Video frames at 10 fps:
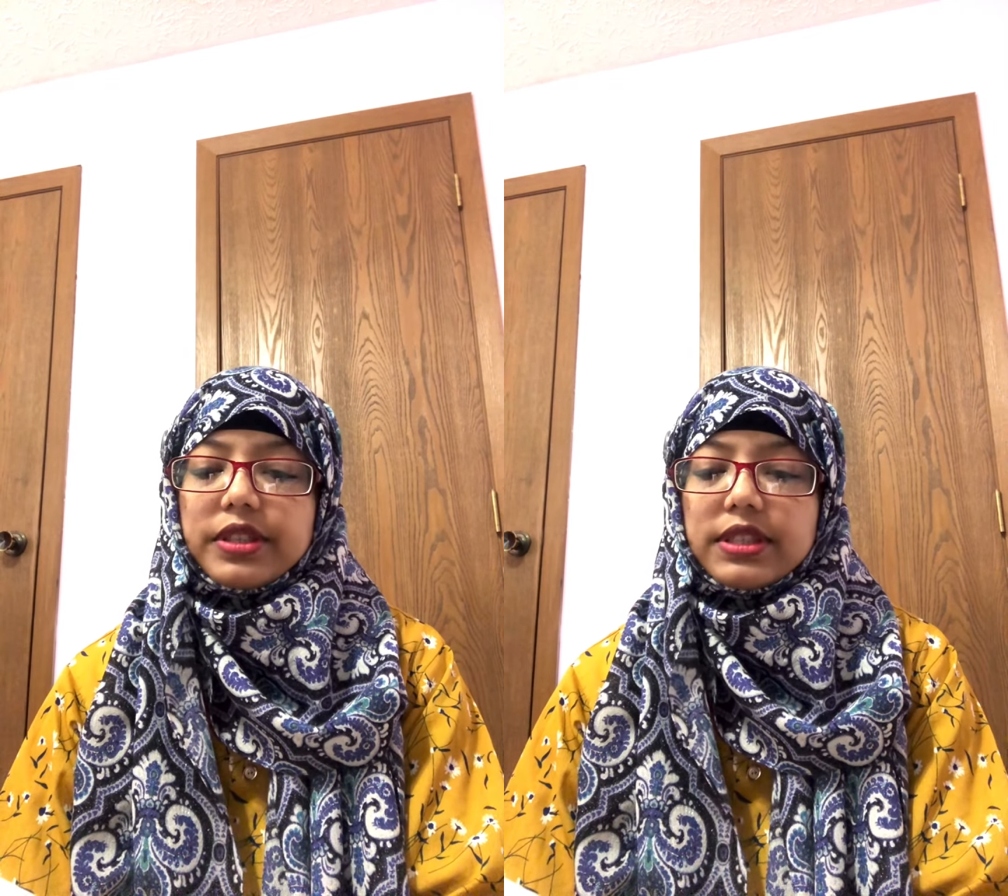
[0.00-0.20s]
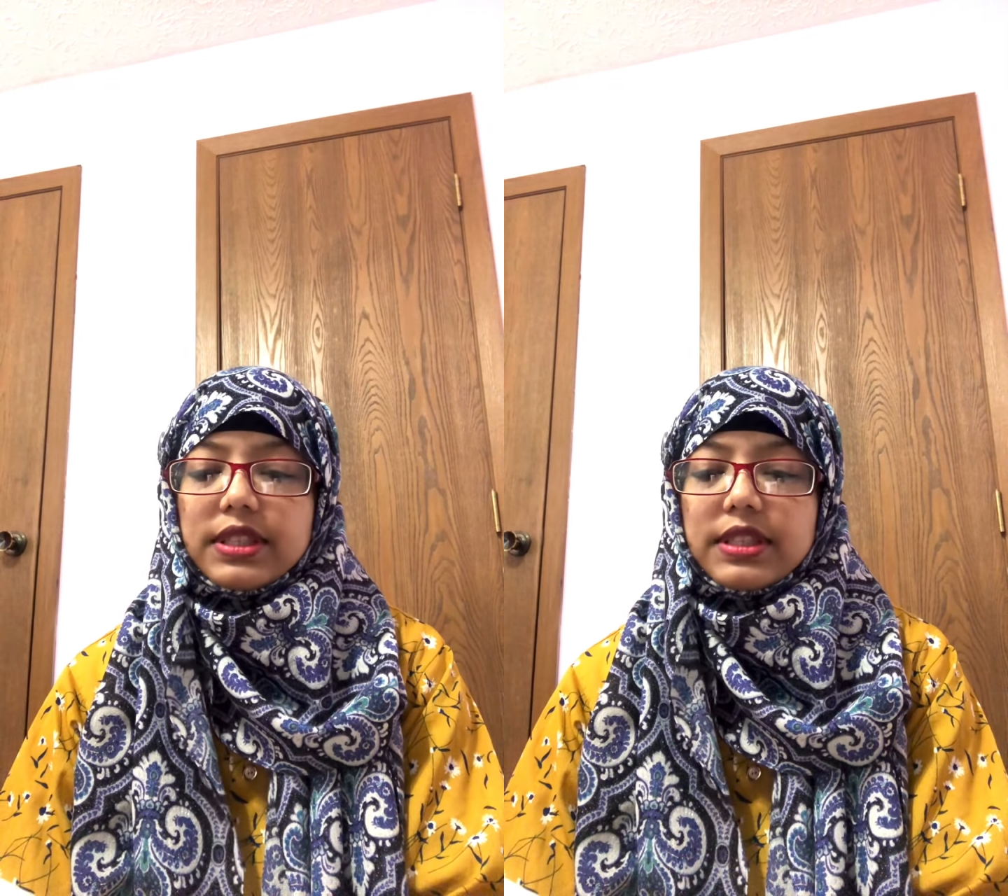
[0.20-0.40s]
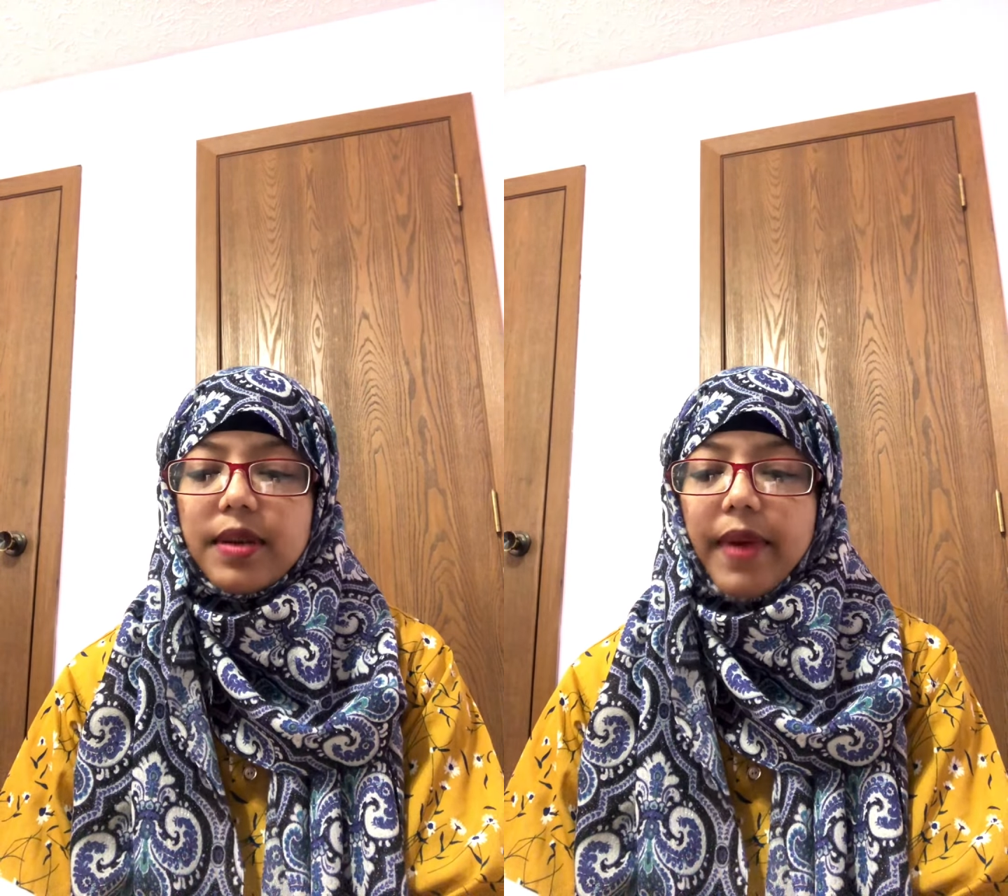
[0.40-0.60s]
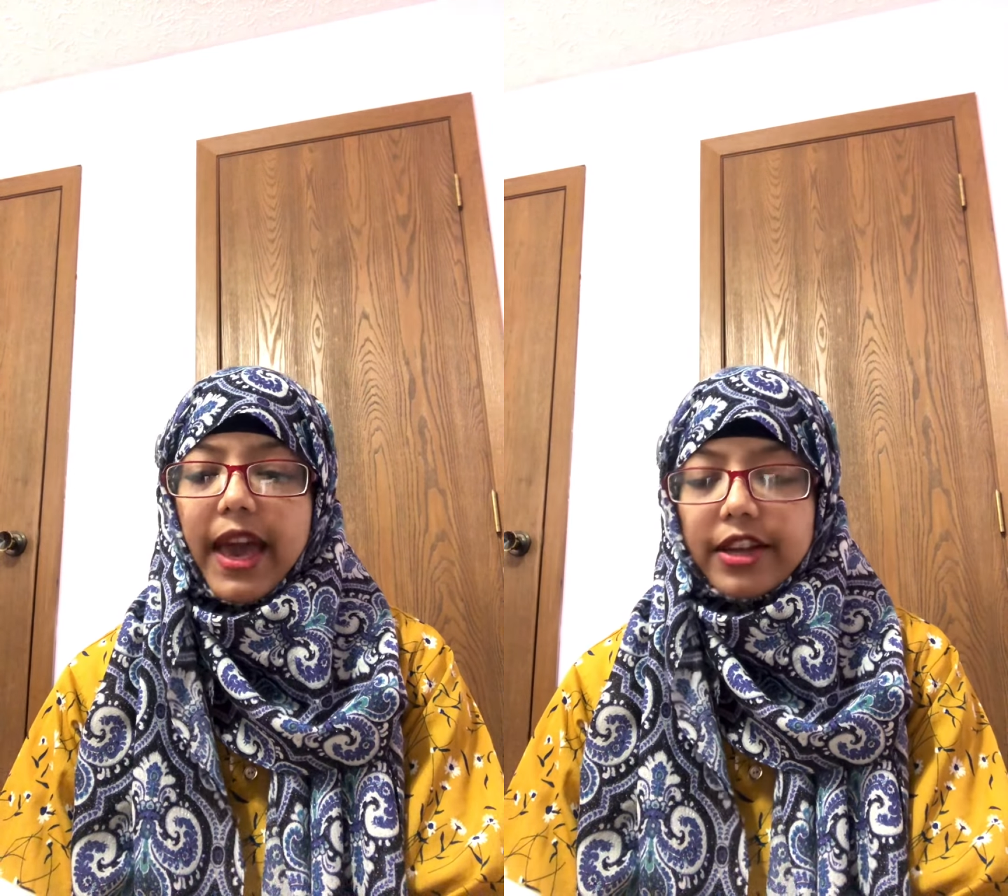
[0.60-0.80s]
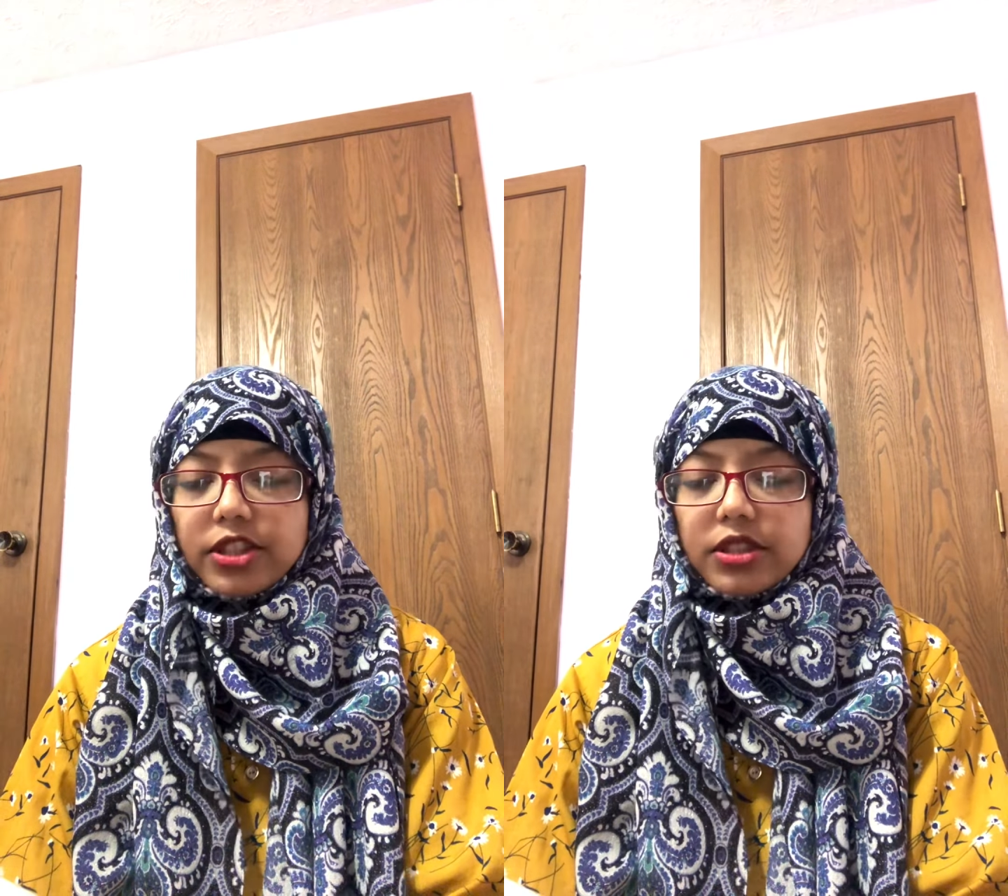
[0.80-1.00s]
system
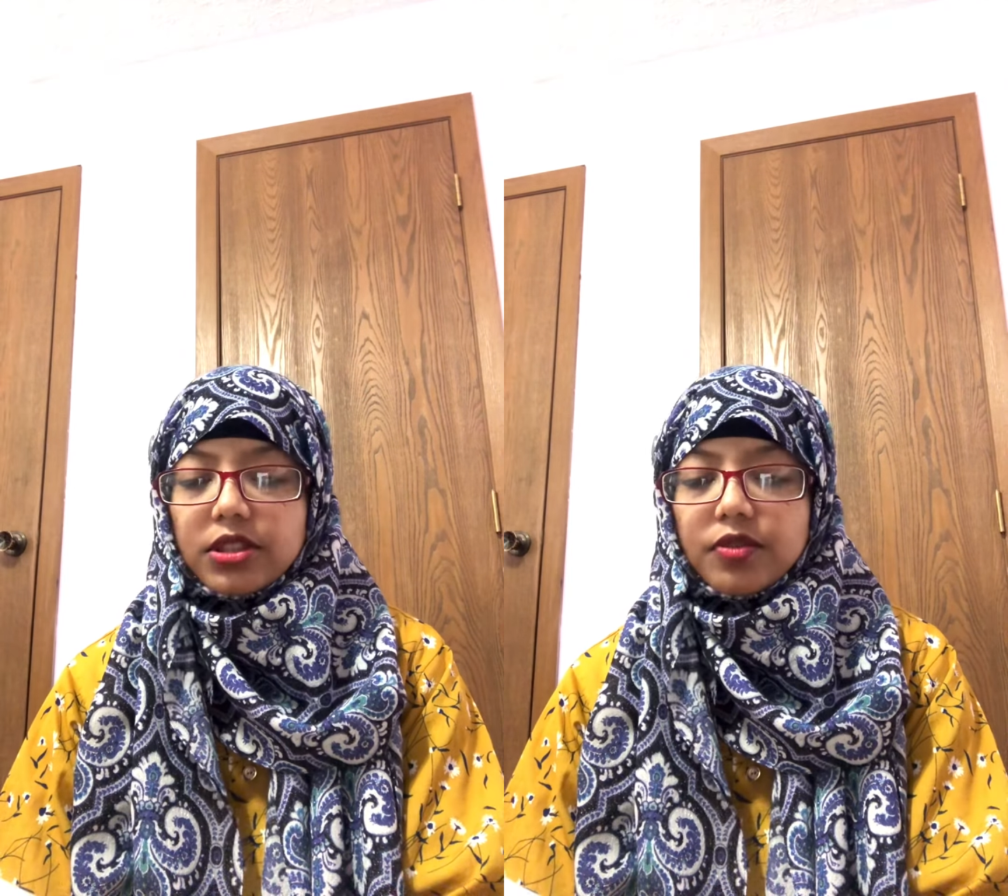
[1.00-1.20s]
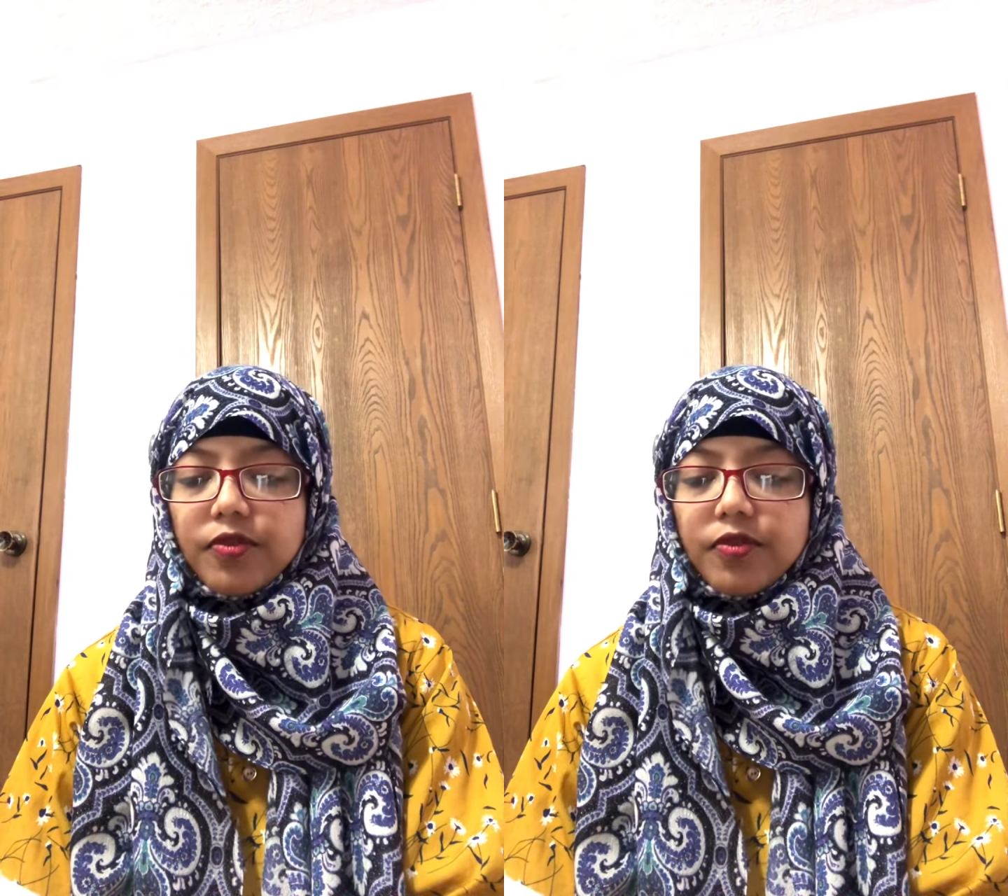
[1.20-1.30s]
actions.